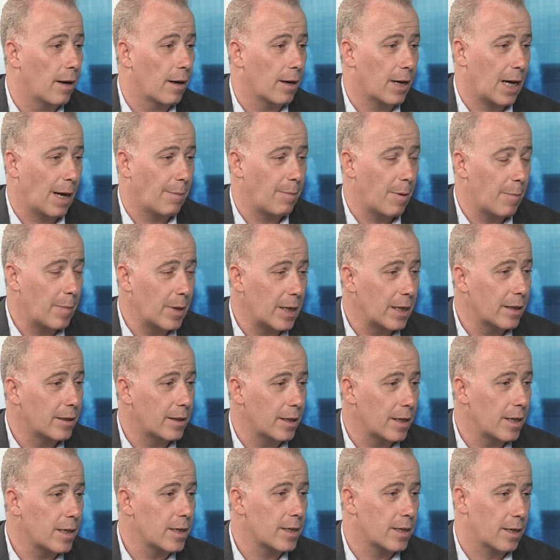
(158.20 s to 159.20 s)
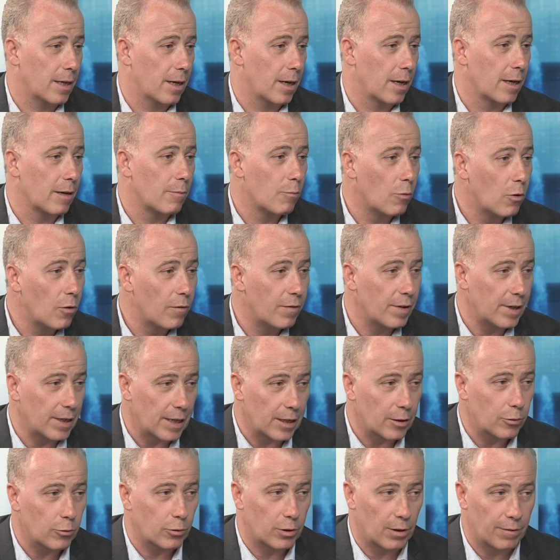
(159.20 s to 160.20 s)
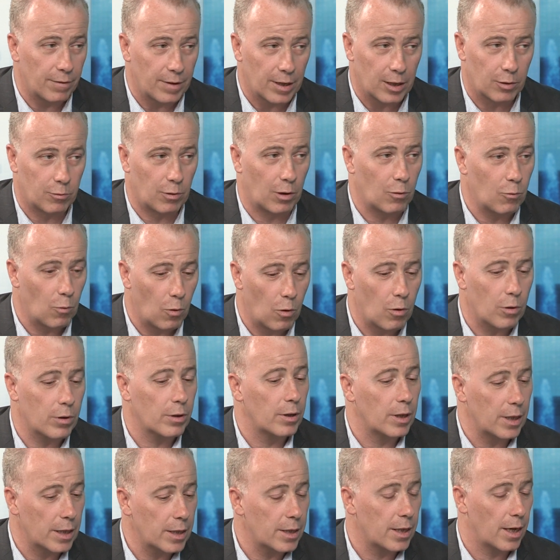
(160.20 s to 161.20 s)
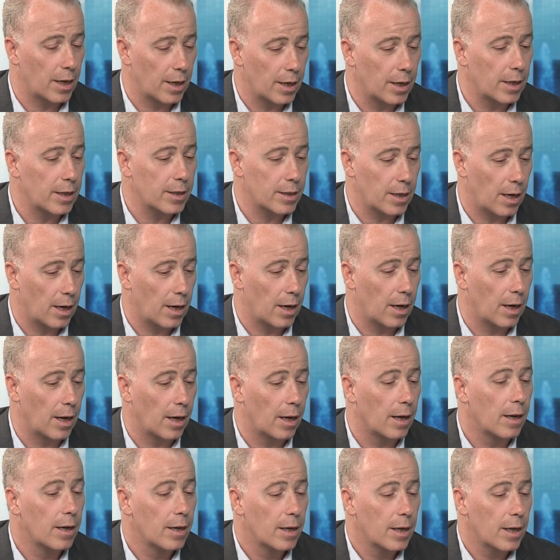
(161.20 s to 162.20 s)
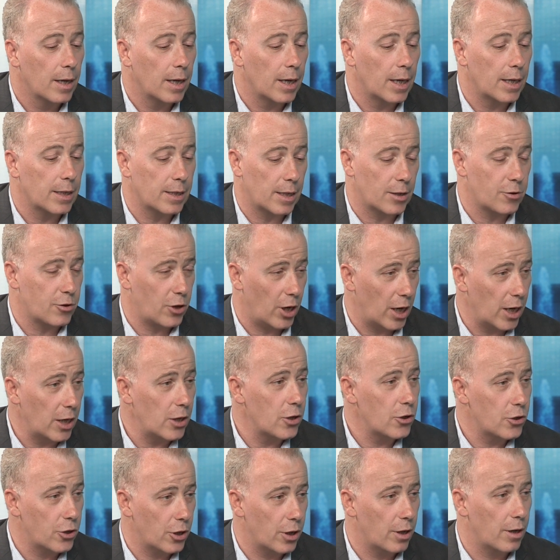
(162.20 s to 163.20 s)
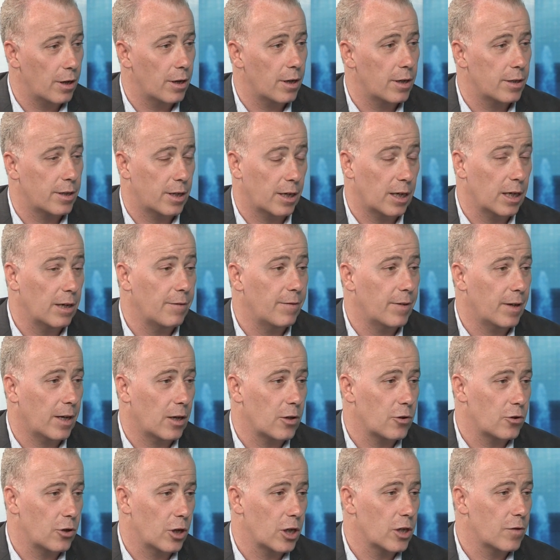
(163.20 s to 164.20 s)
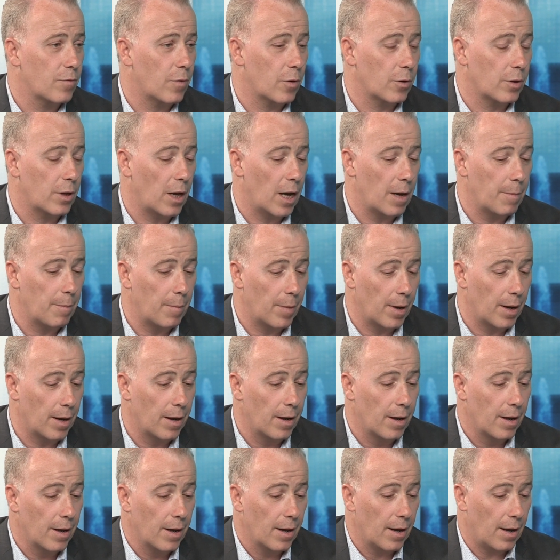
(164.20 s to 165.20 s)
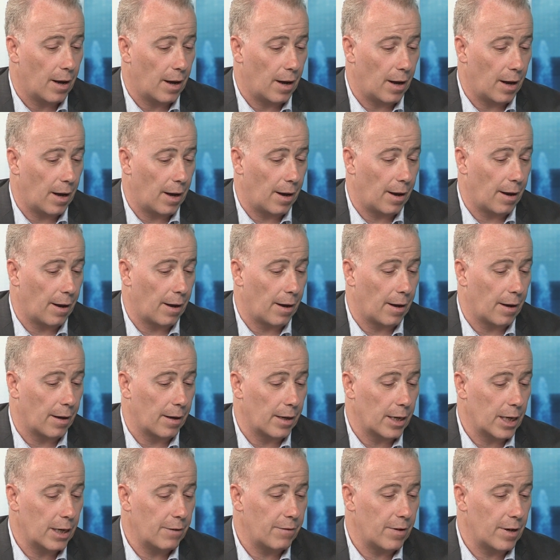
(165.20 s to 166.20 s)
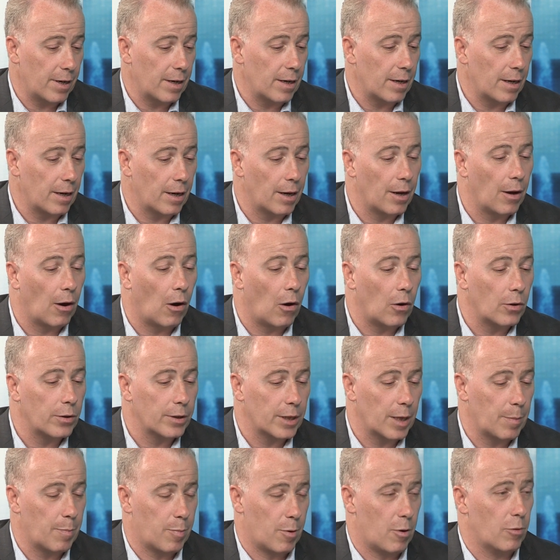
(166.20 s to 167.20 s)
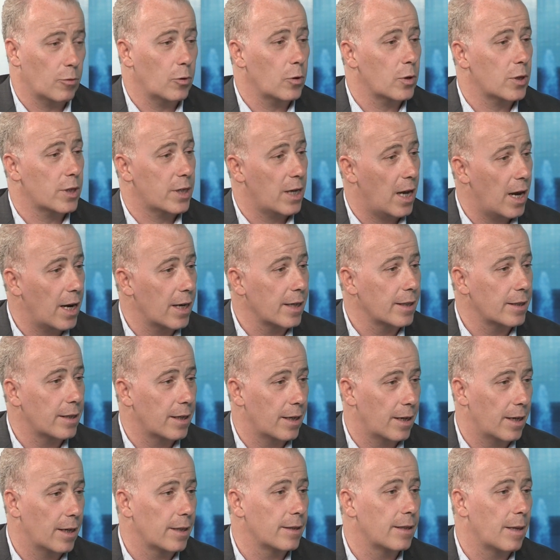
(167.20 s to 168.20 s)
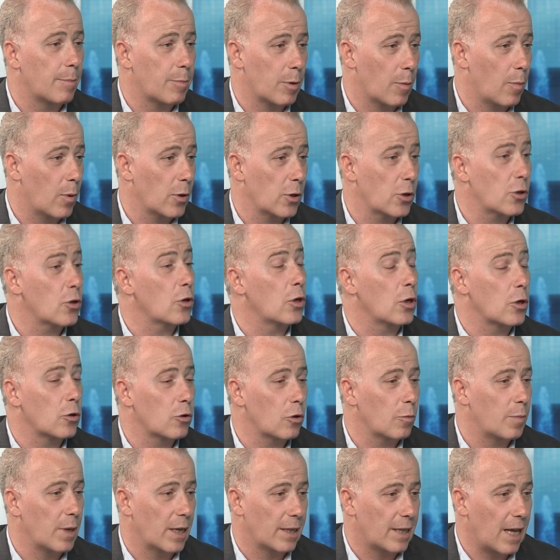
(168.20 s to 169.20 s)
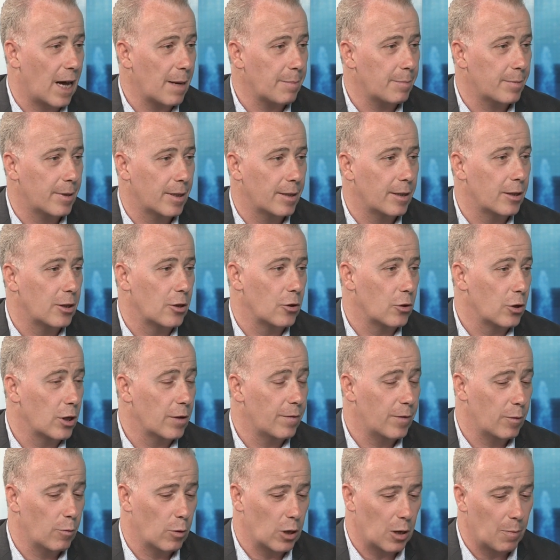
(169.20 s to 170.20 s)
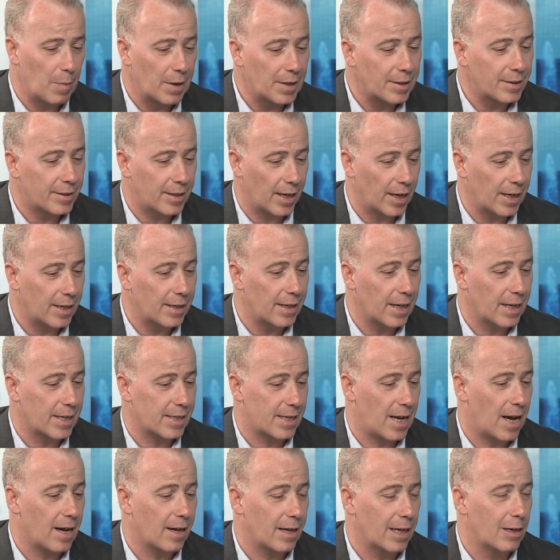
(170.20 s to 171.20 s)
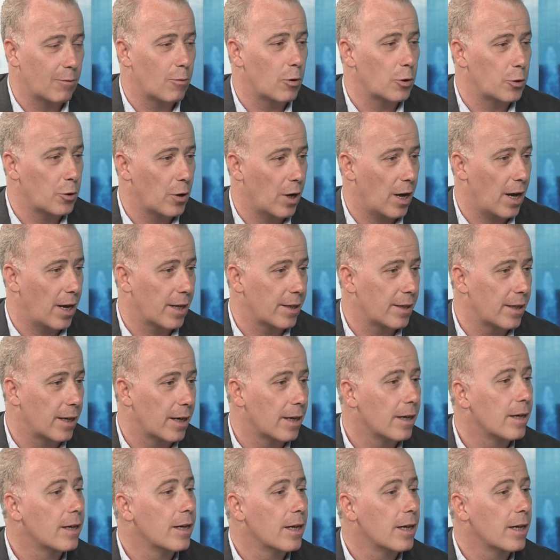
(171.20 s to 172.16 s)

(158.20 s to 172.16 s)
capabilities, and moving into the virtual world is a change, significant change for them. Even on the product side, the proposition is to be adapted. If you want to maintain exactly what you had